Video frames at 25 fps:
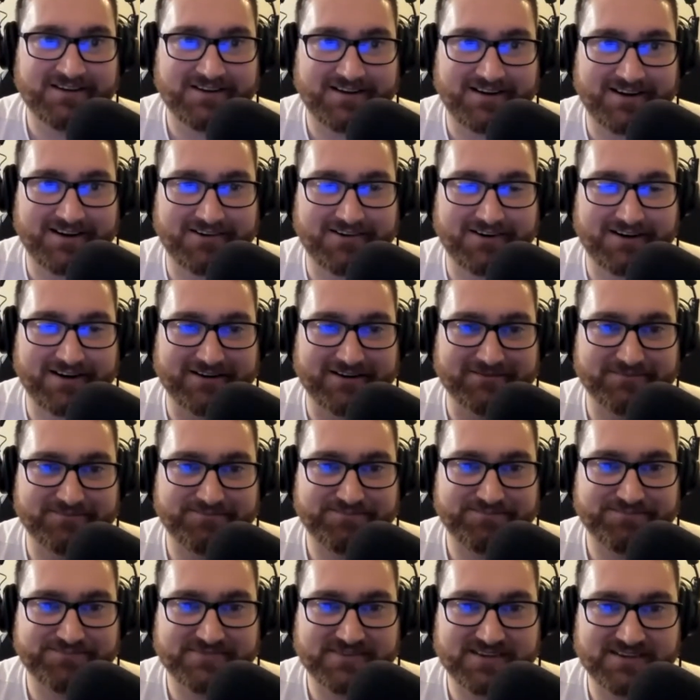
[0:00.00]
All right,
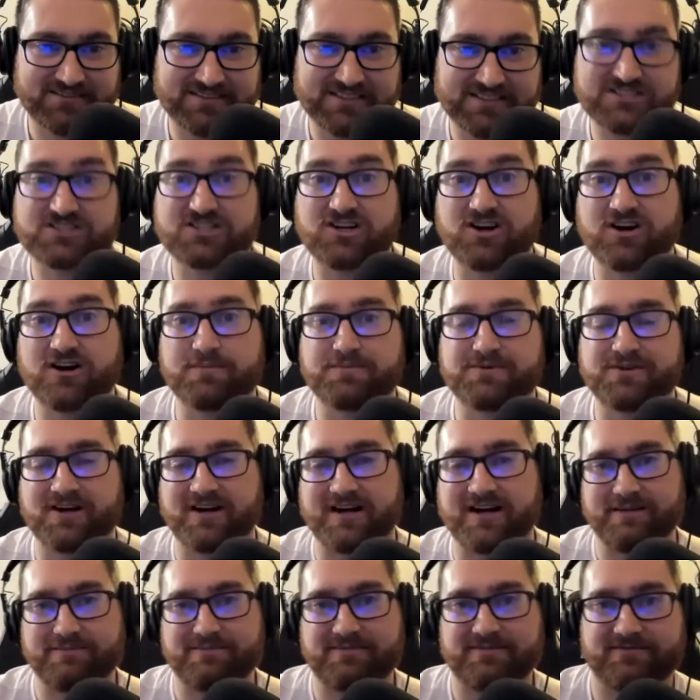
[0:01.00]
let's start up
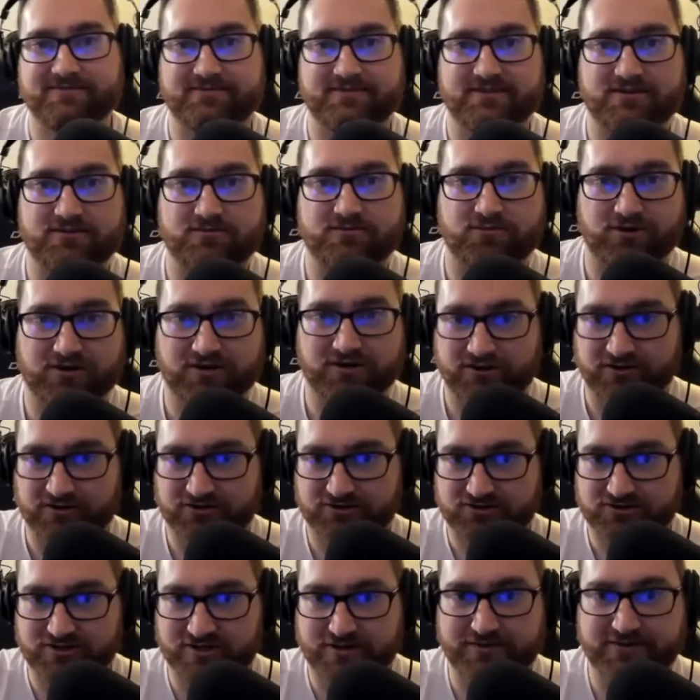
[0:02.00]
top. We're going to
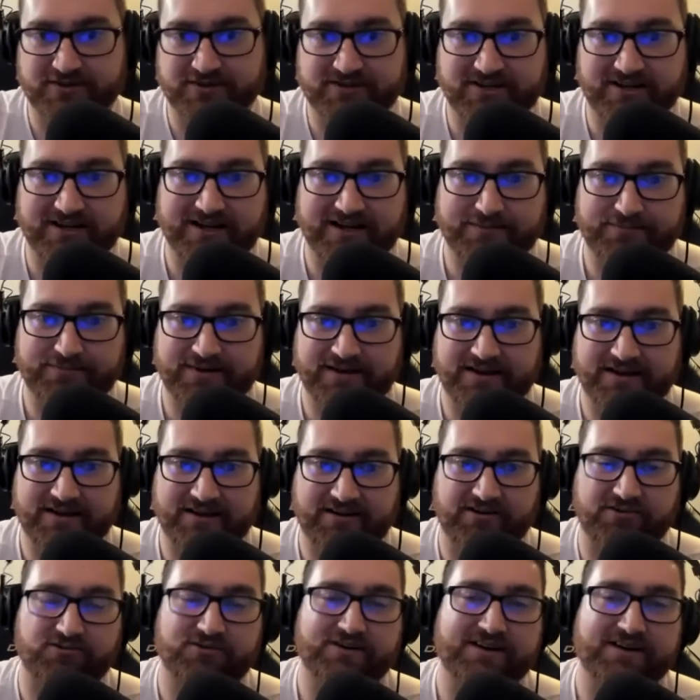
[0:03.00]
start at the top at
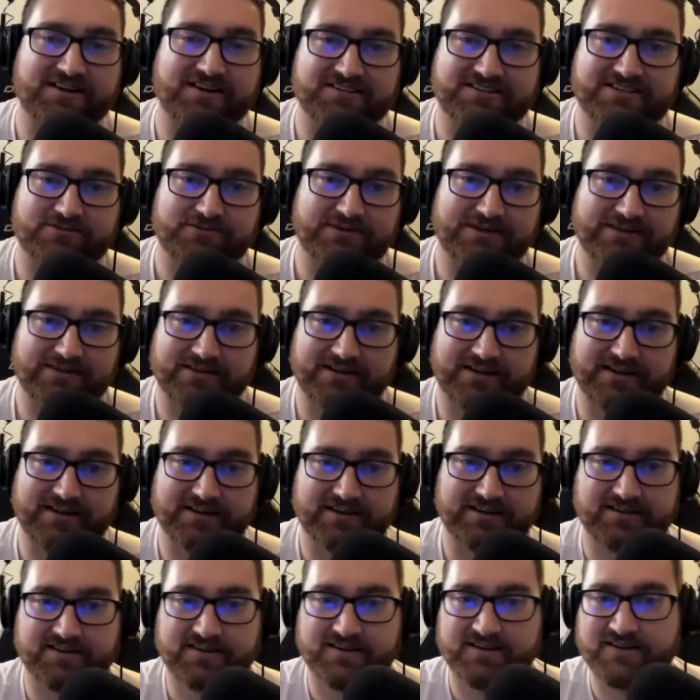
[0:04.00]
a range that we
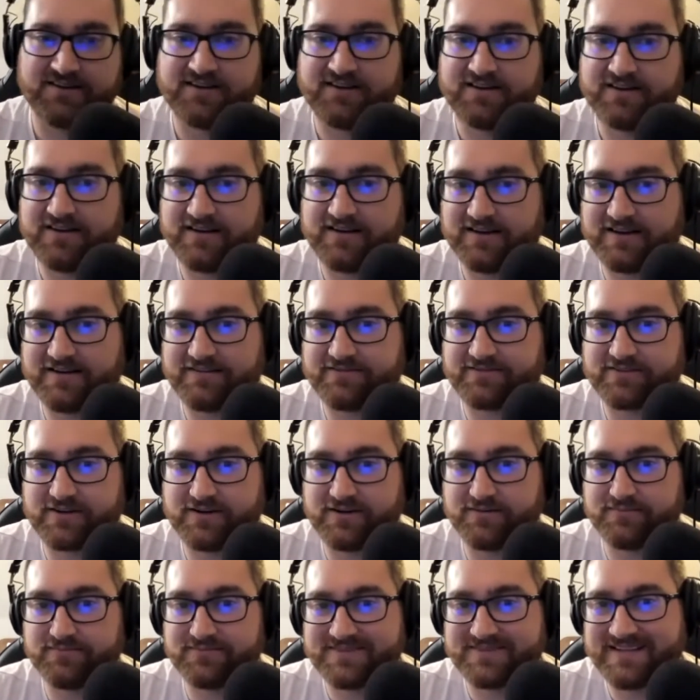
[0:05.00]
like,
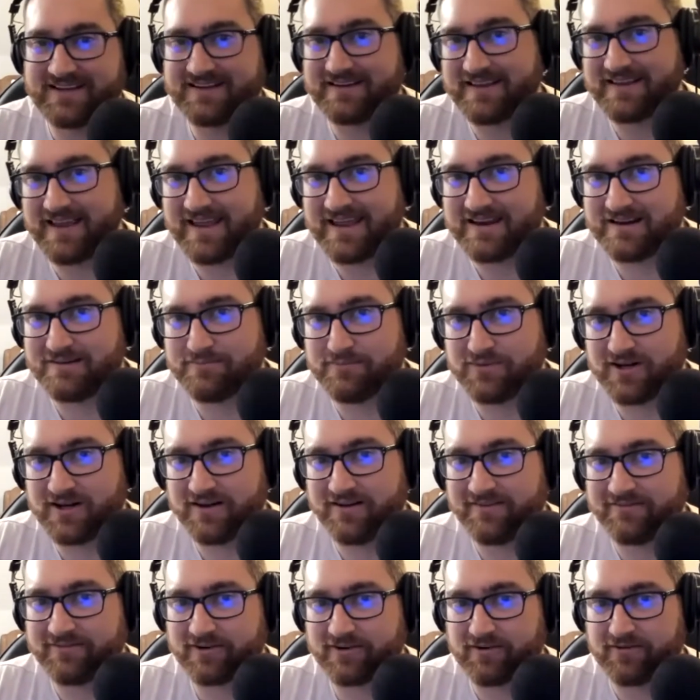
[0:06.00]
from 10K and
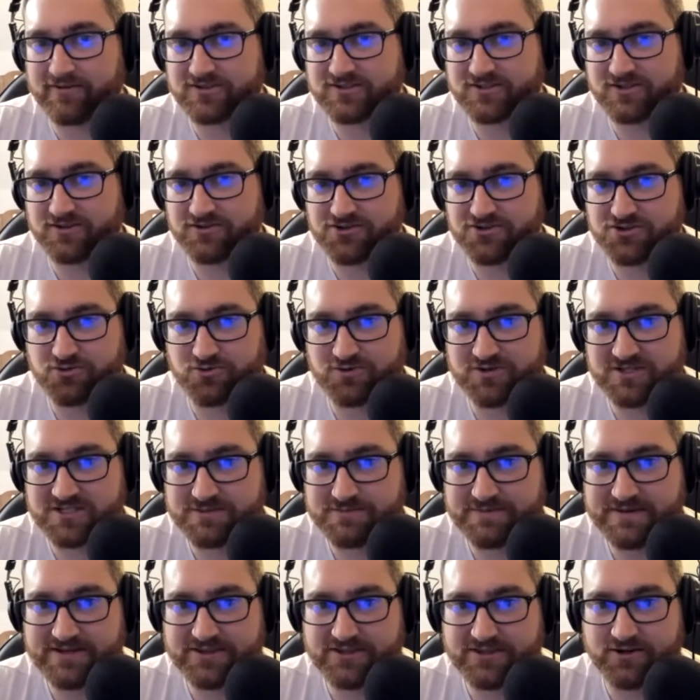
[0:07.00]
above. So Jordan
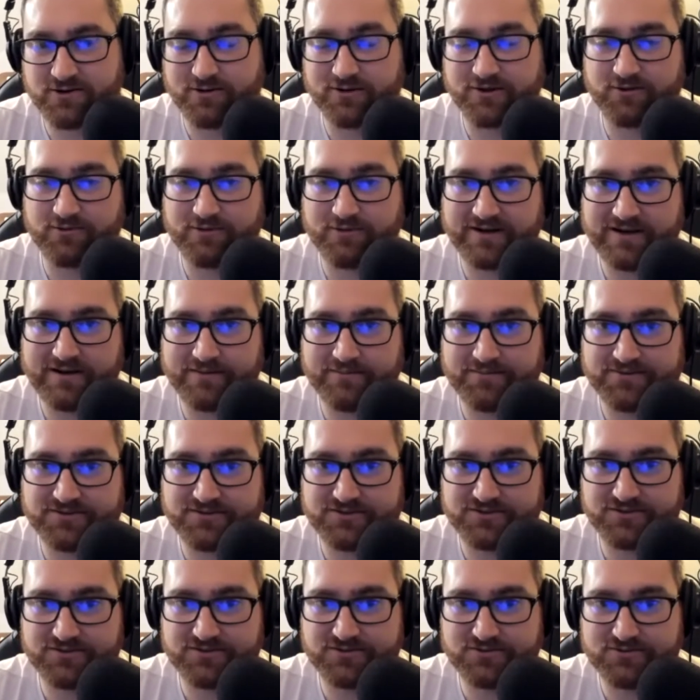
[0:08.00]
Spieth all the way up
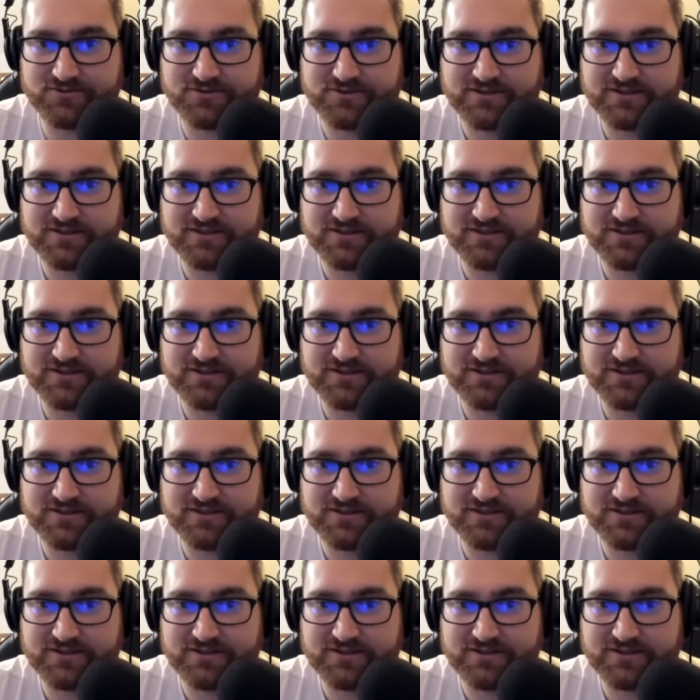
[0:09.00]
to